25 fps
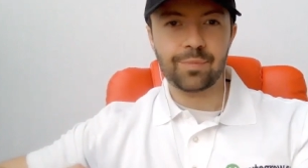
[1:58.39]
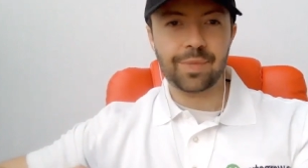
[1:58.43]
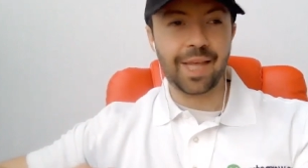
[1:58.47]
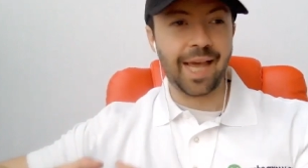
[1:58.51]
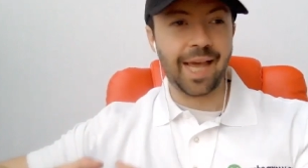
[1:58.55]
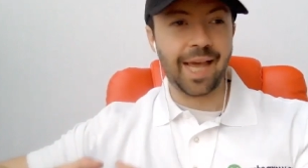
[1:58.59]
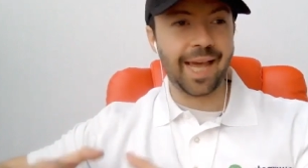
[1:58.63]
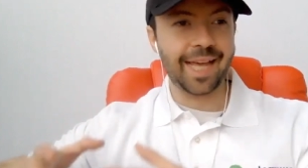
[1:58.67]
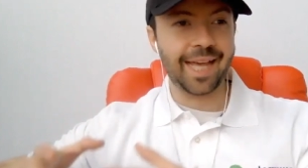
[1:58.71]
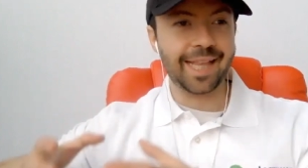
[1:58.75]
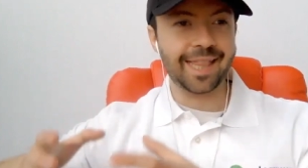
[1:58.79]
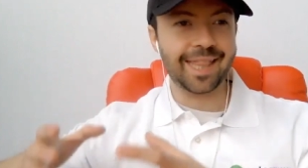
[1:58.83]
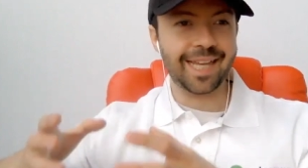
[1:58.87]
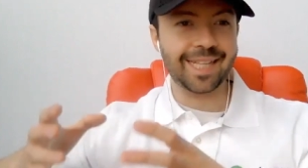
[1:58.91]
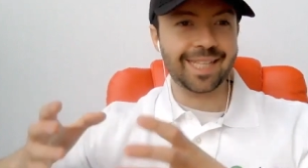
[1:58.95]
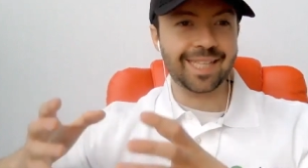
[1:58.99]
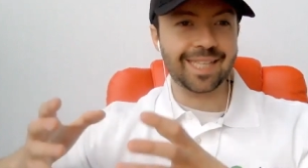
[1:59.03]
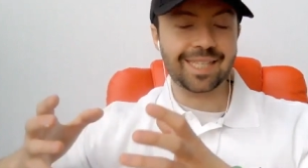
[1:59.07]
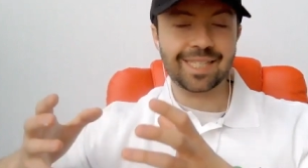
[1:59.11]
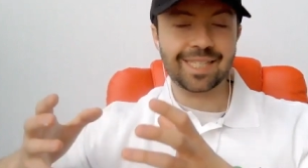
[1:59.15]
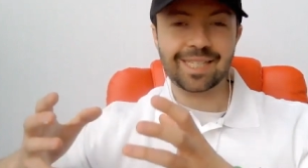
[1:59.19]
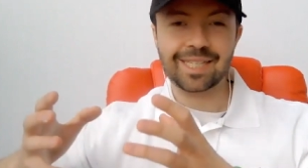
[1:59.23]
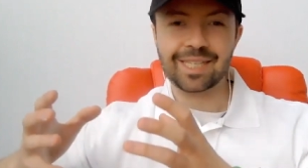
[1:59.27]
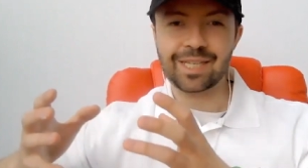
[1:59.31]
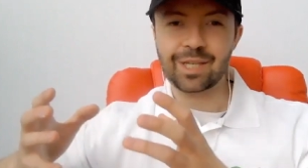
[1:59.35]
and
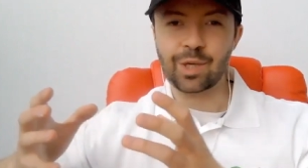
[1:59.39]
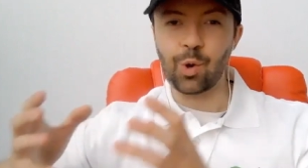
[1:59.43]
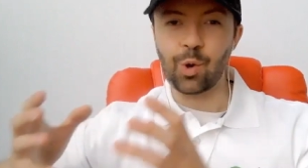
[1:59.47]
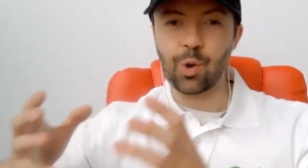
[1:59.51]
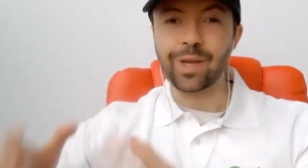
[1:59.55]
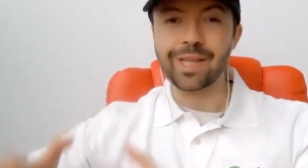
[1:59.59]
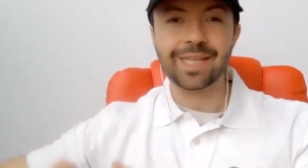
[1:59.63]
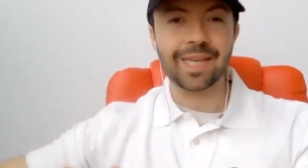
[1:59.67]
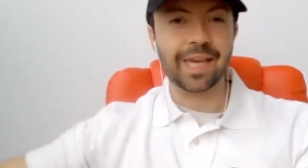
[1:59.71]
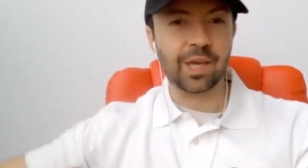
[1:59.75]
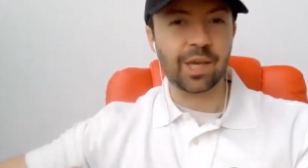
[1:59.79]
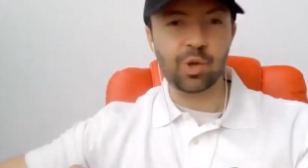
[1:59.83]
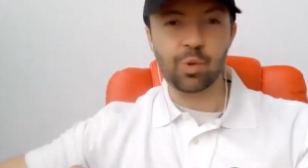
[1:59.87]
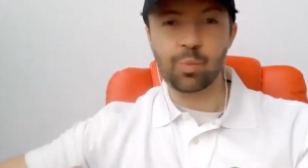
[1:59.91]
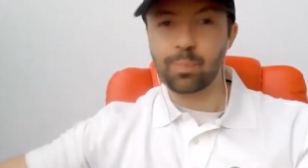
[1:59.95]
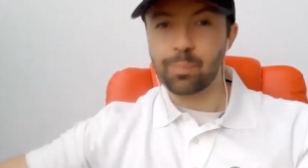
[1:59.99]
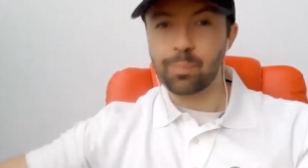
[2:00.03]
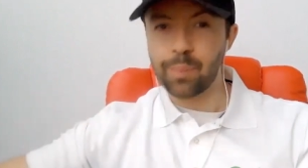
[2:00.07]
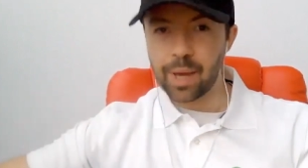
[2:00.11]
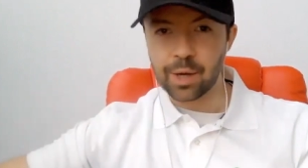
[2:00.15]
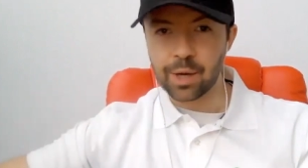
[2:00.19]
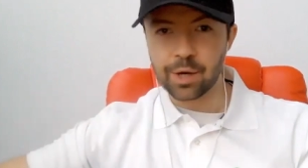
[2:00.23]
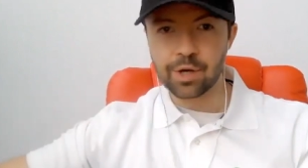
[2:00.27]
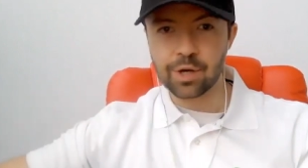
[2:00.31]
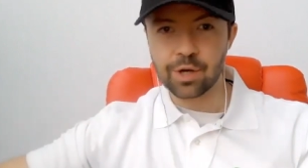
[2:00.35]
that's going to get you
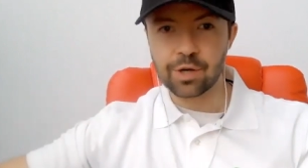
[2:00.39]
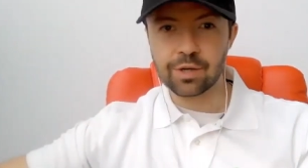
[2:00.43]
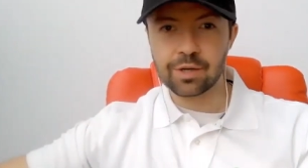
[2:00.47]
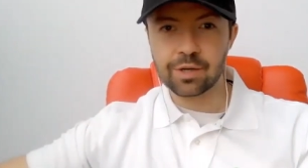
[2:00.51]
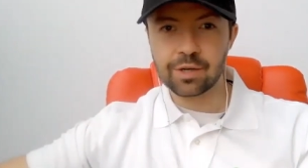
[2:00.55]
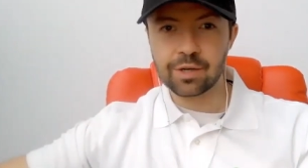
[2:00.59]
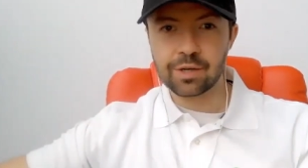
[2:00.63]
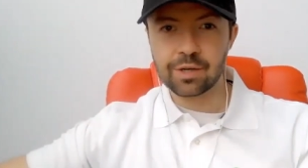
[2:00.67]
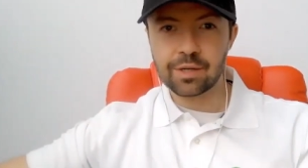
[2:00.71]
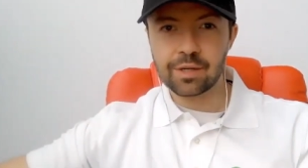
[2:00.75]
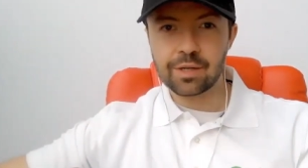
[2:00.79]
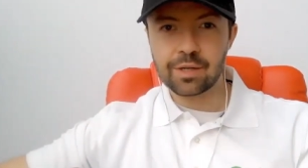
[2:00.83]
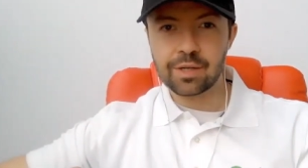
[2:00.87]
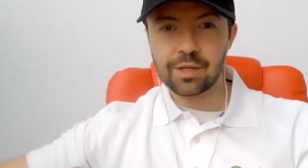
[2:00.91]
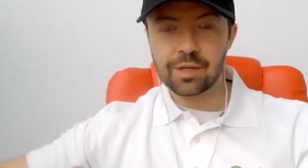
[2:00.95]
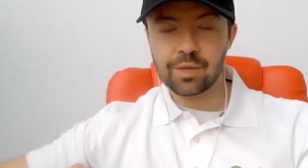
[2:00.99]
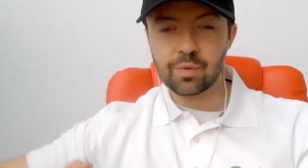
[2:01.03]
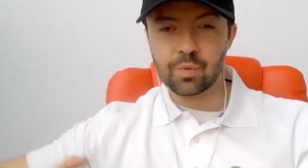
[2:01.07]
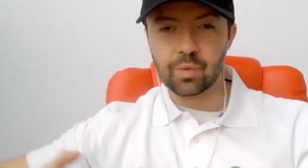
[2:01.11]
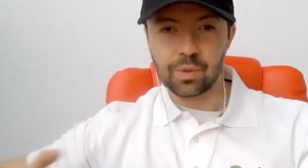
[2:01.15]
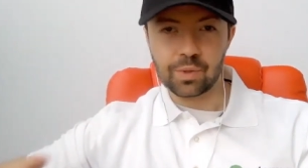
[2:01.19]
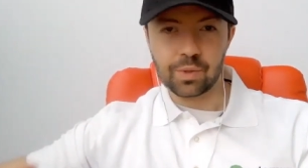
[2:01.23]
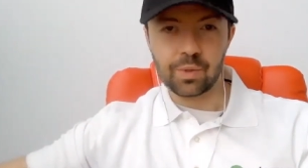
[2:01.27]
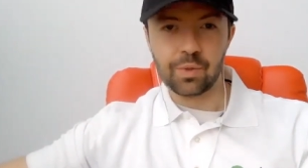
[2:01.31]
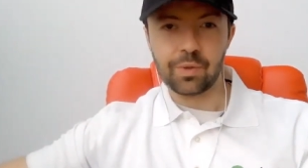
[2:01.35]
better
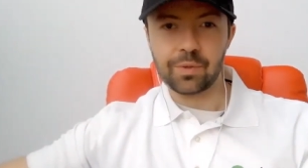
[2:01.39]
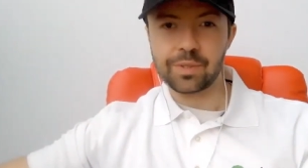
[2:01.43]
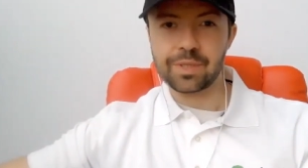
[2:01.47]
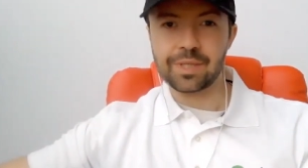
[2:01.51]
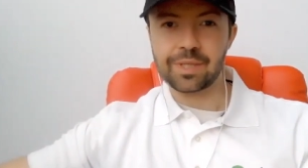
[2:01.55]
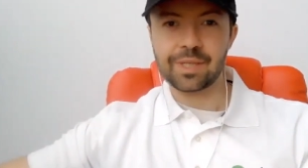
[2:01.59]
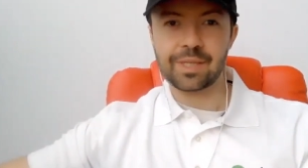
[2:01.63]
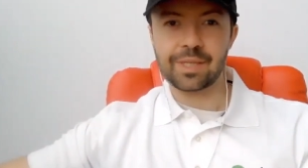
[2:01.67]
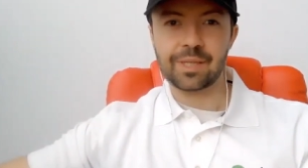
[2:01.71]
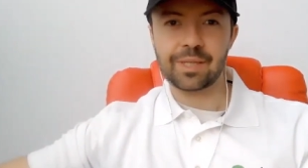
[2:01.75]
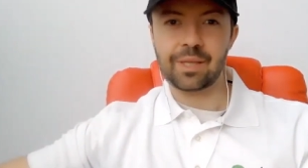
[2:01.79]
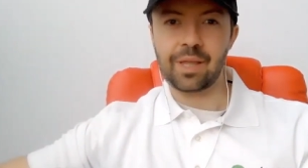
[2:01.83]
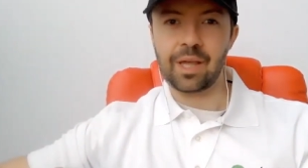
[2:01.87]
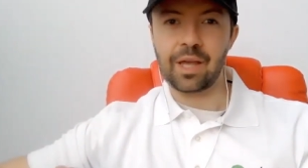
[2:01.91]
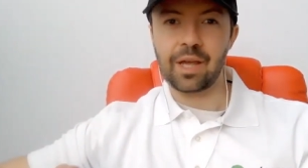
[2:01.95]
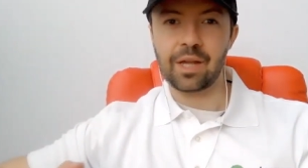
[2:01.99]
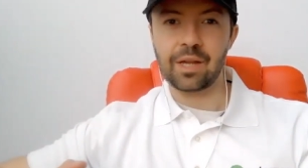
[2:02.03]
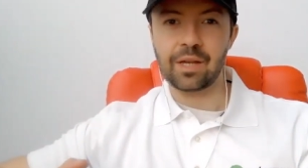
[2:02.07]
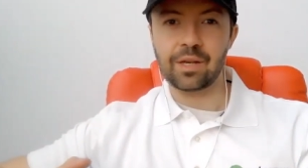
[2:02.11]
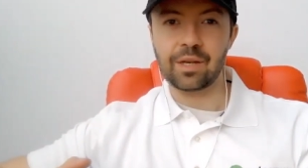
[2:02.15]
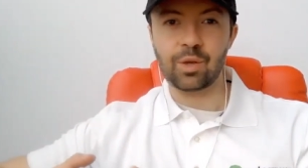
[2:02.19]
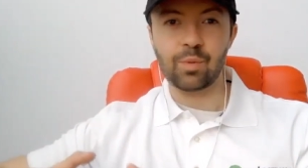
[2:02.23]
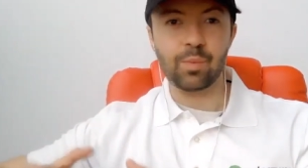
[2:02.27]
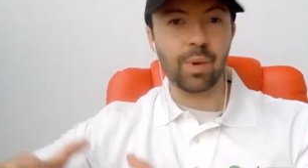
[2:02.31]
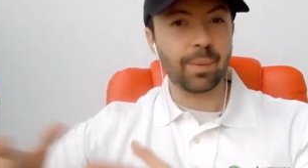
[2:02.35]
results
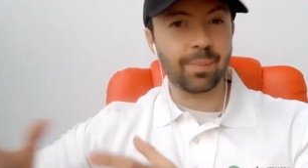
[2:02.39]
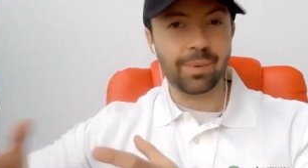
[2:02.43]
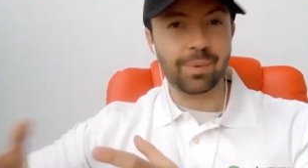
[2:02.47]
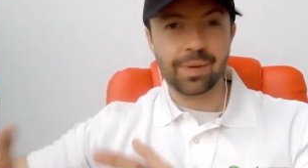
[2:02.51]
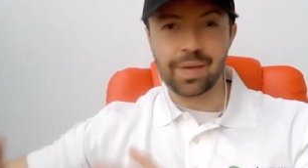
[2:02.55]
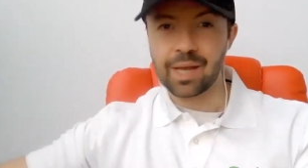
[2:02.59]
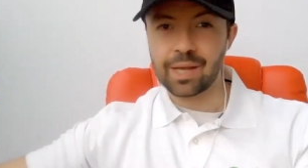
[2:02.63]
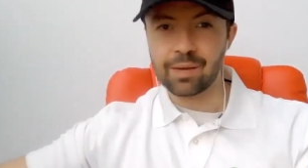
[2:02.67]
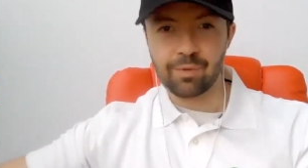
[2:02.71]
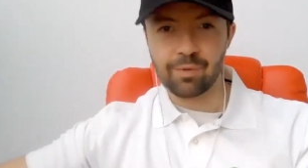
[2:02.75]
than you might be getting